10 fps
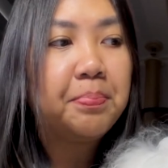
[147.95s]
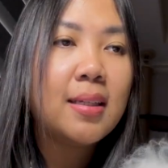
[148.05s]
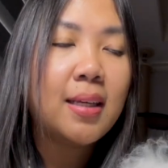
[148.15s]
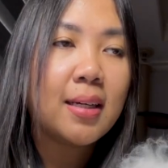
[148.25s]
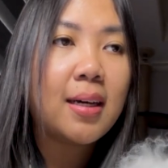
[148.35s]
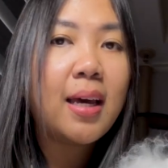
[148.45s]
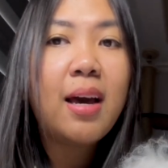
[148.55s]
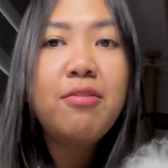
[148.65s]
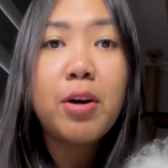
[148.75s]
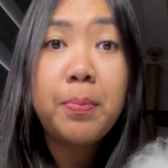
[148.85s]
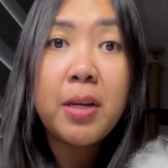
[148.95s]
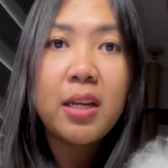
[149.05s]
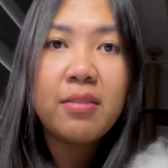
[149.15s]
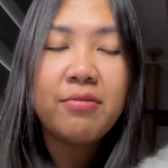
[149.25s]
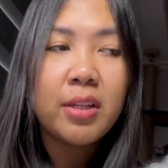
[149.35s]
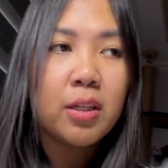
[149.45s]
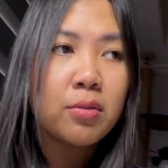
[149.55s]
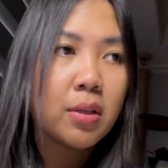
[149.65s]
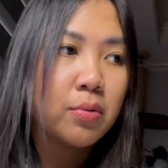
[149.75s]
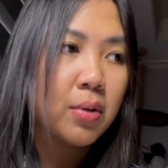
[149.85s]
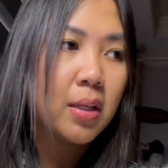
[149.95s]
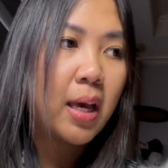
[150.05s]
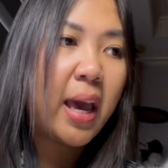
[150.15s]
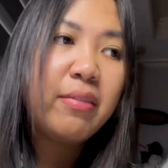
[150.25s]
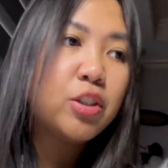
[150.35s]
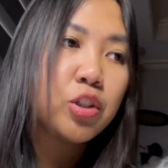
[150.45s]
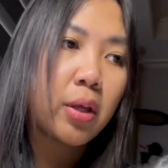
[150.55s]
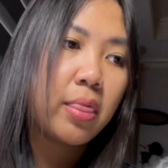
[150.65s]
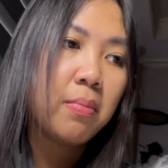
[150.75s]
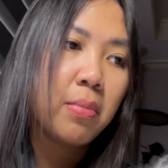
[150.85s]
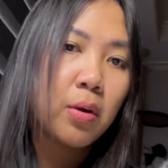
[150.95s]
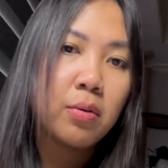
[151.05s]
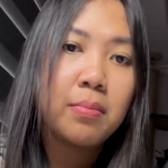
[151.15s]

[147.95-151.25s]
Yeah, I have updated videos as well. I haven't shot them though.